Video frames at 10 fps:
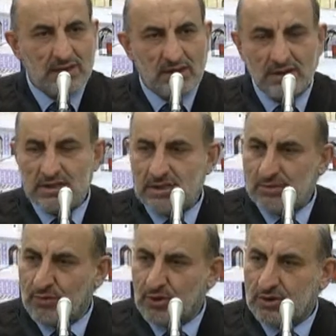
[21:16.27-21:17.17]
and I see
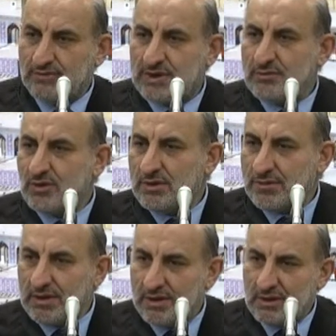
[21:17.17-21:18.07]
both of them will
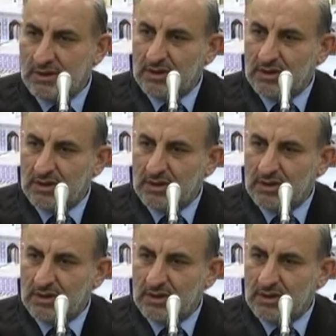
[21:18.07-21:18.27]
be